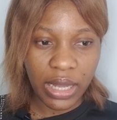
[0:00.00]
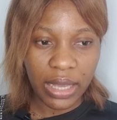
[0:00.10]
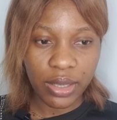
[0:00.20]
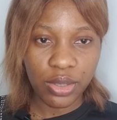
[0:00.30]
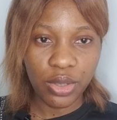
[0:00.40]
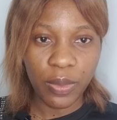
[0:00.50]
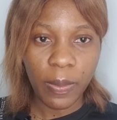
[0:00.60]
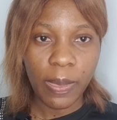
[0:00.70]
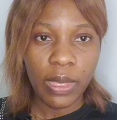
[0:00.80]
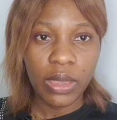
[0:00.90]
Like, you,
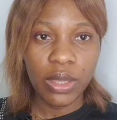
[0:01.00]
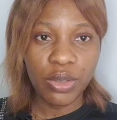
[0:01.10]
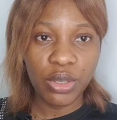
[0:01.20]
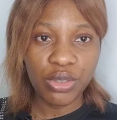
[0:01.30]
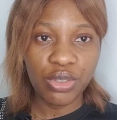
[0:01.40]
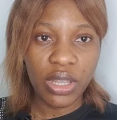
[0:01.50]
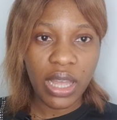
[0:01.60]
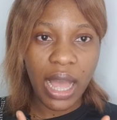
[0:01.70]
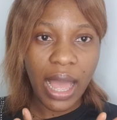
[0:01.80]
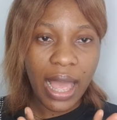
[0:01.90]
this was
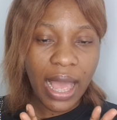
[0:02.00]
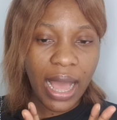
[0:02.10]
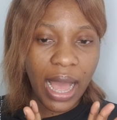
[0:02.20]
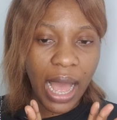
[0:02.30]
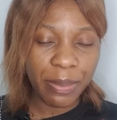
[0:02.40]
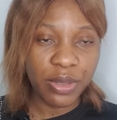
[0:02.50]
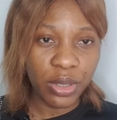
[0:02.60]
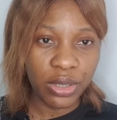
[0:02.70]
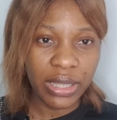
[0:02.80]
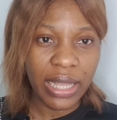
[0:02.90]

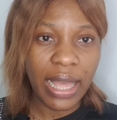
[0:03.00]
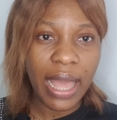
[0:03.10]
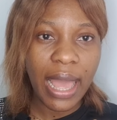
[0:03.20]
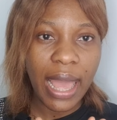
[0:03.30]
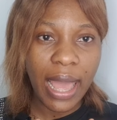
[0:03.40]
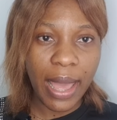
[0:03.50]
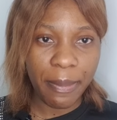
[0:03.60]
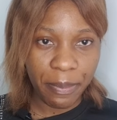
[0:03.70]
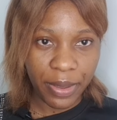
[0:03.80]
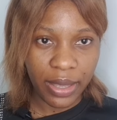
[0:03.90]
absolutely
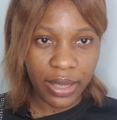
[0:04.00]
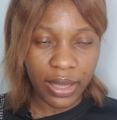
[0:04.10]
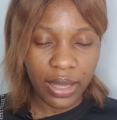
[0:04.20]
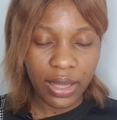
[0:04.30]
epic.